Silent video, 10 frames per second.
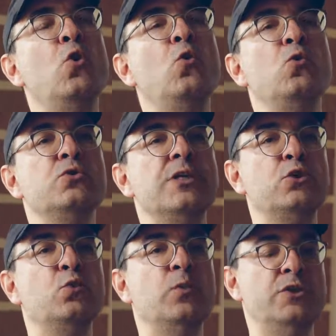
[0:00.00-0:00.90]
goals
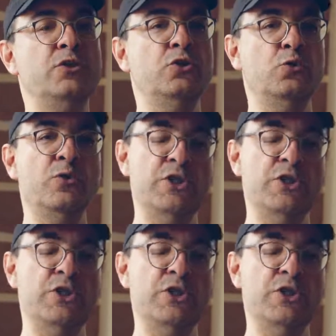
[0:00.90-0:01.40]
that you wish to